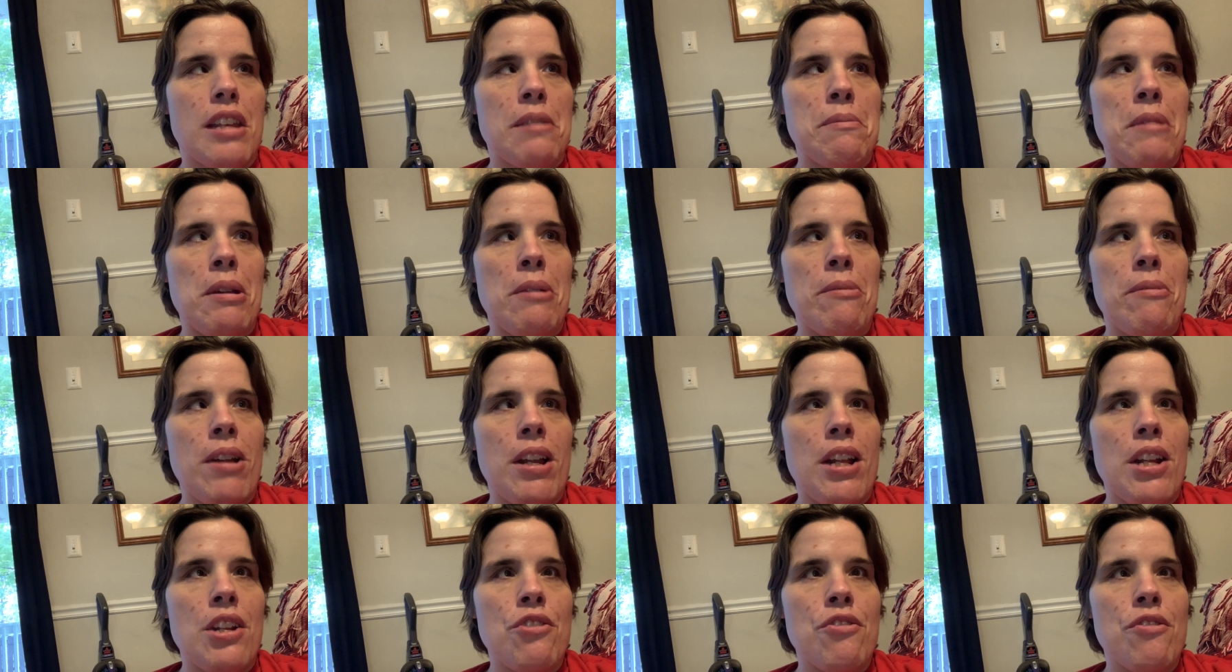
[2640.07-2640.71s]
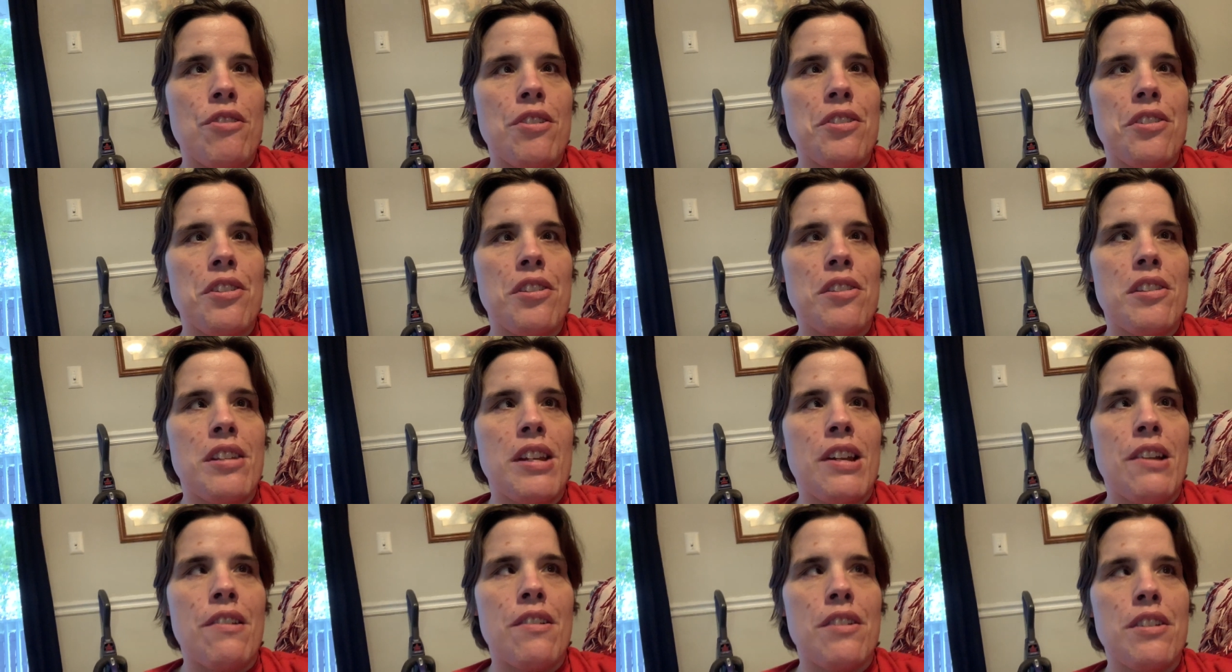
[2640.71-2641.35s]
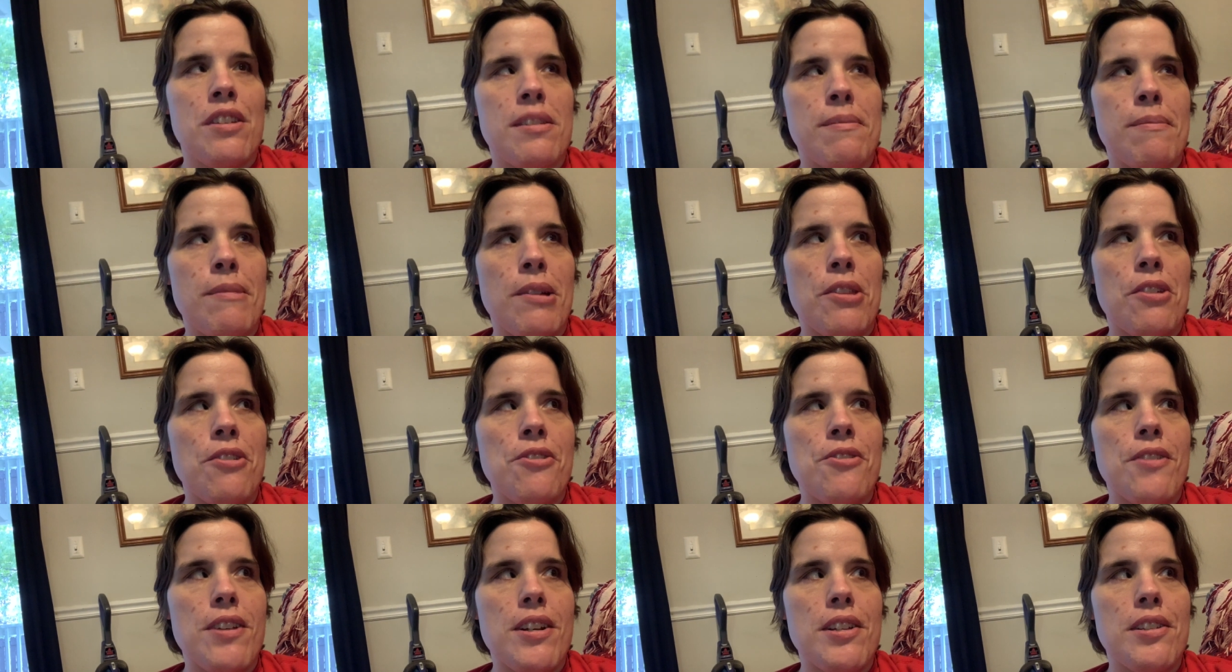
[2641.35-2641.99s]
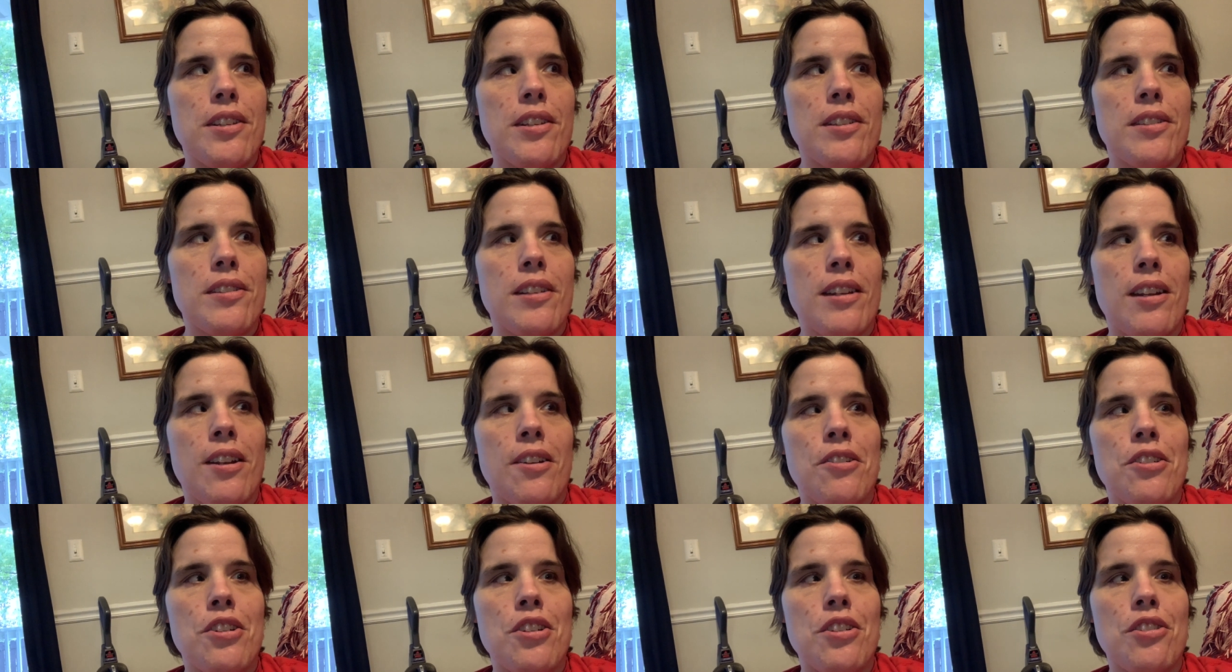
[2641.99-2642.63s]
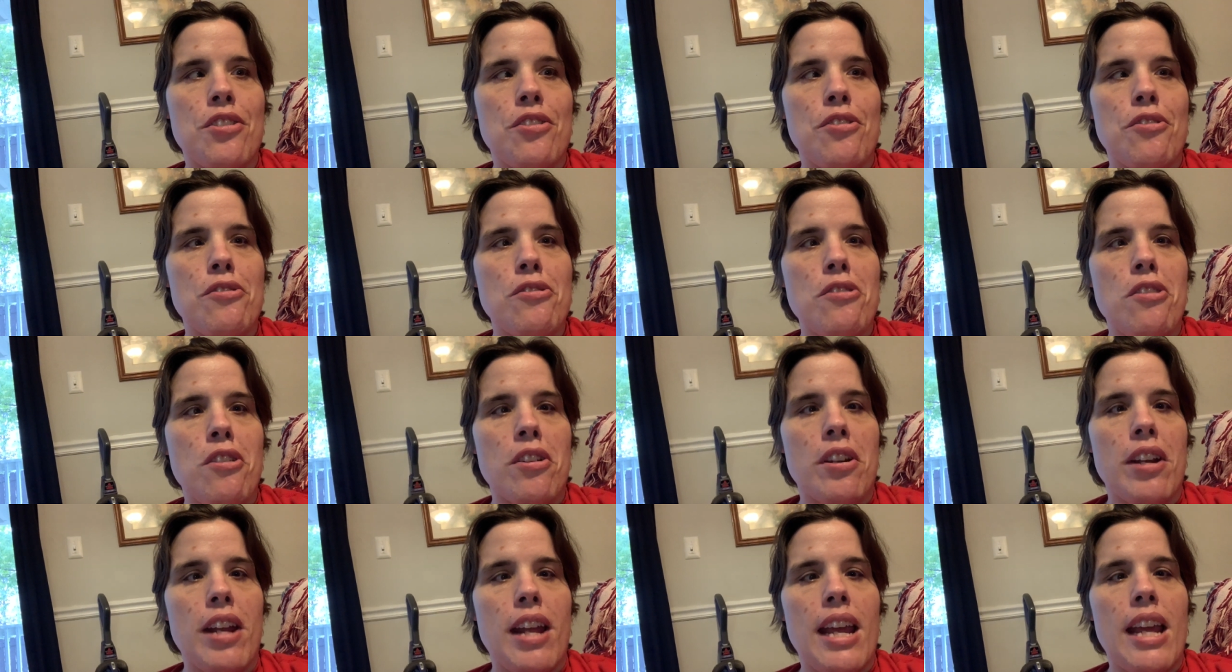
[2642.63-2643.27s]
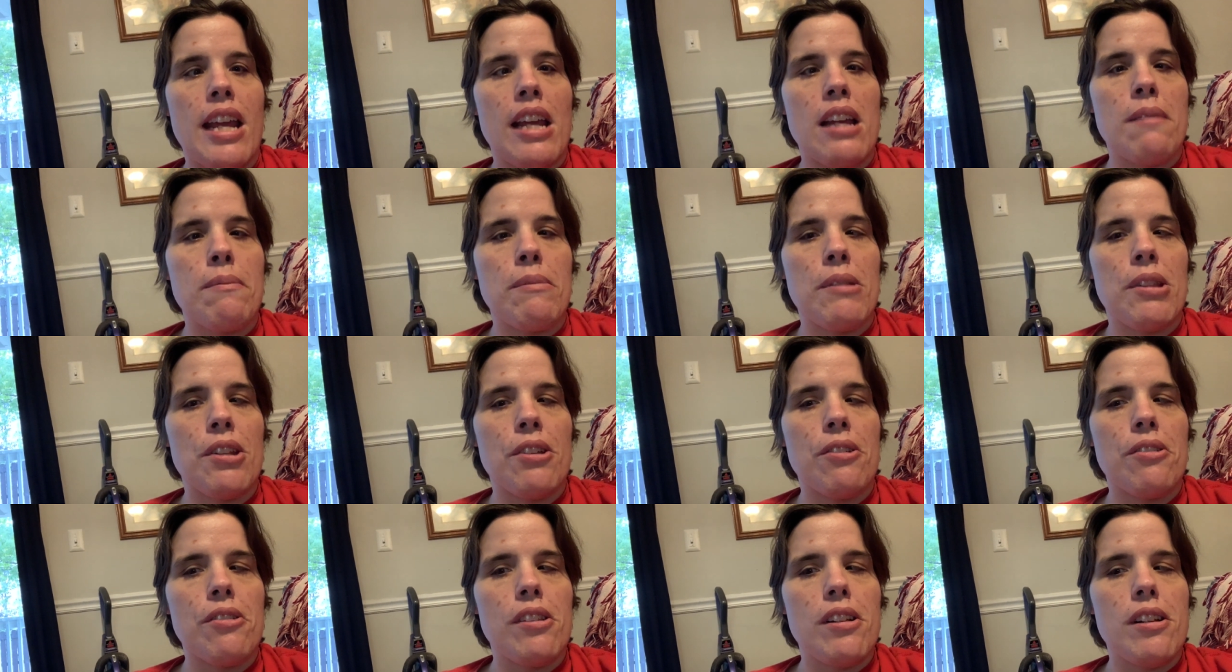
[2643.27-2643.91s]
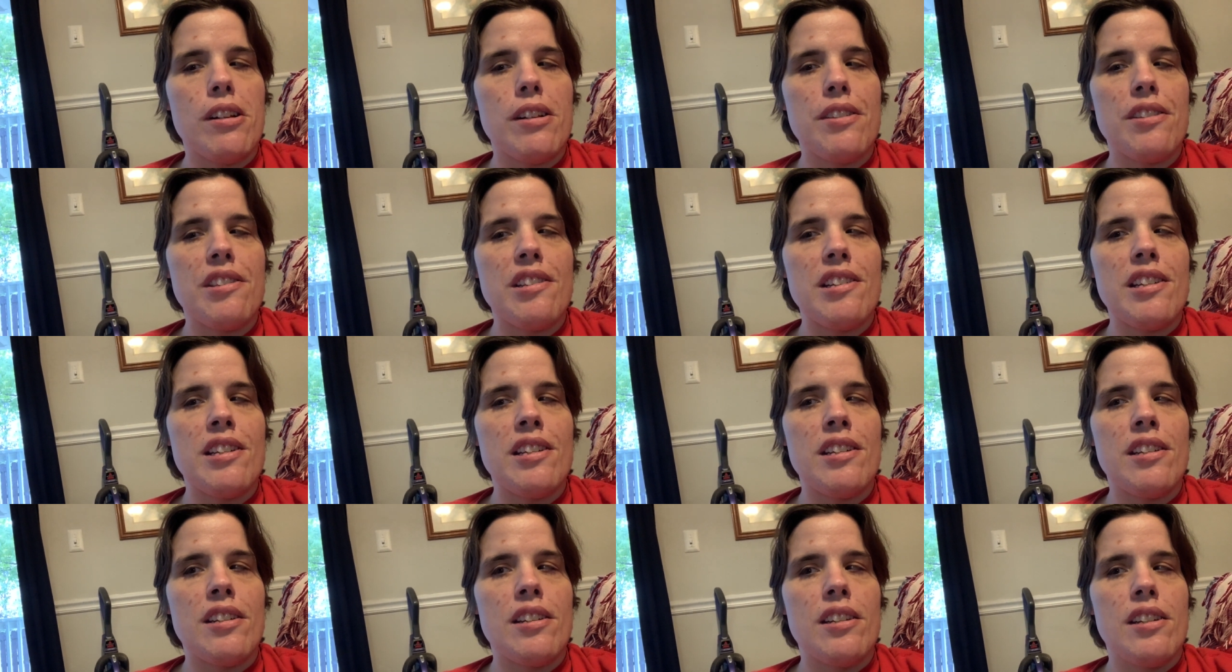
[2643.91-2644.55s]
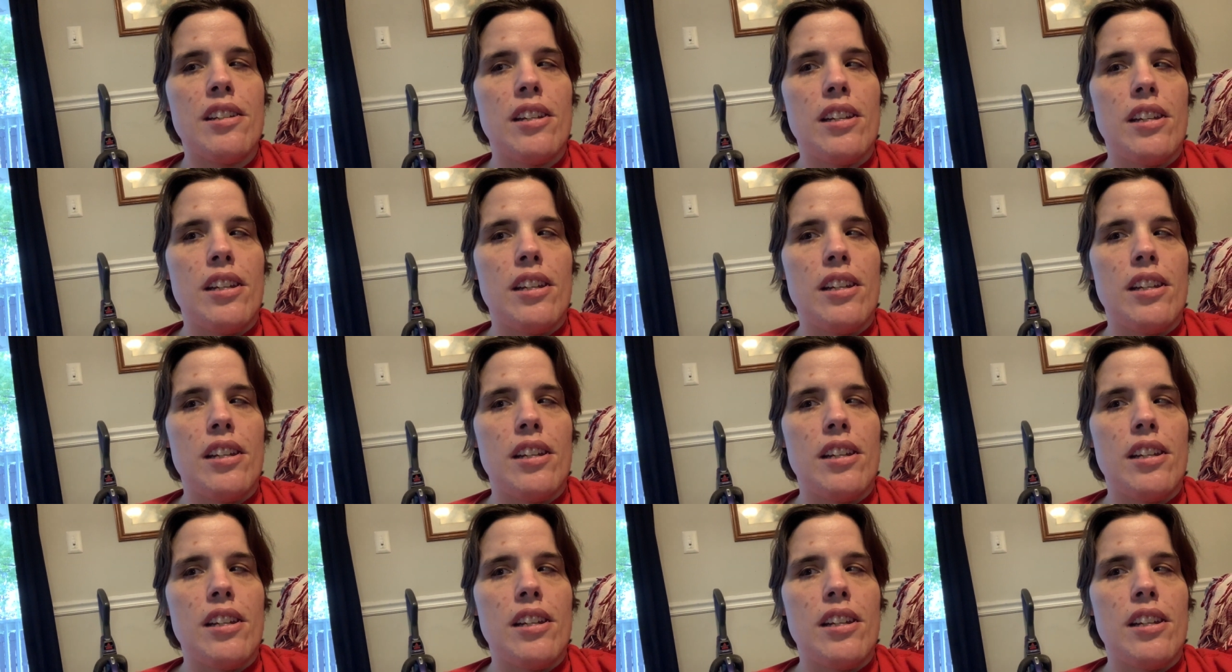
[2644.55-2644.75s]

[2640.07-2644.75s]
my wedding dresses there and some other dresses that are just too long to hang up in the closet.